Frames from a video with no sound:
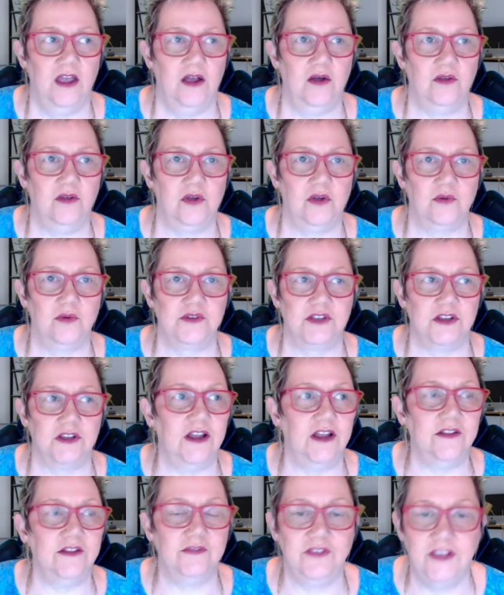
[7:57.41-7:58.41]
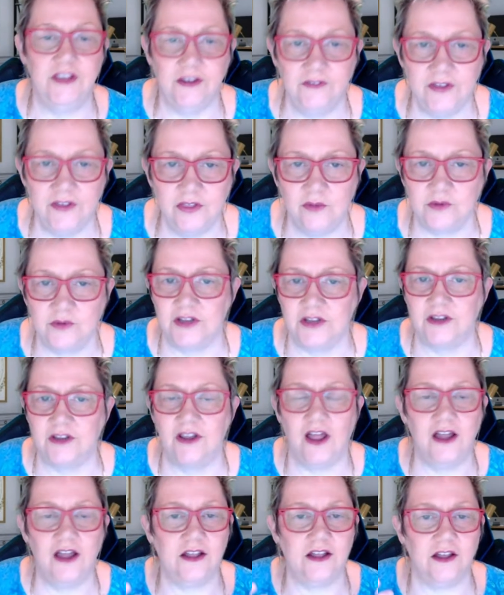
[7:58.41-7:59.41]
There was a lot of giving. There was a
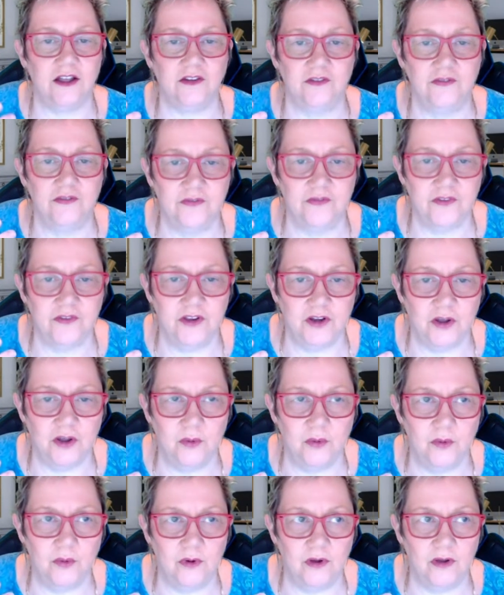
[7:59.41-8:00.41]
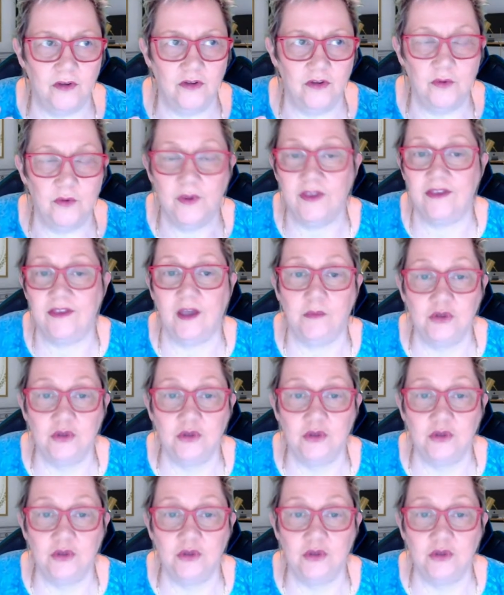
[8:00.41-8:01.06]
lot of, doing double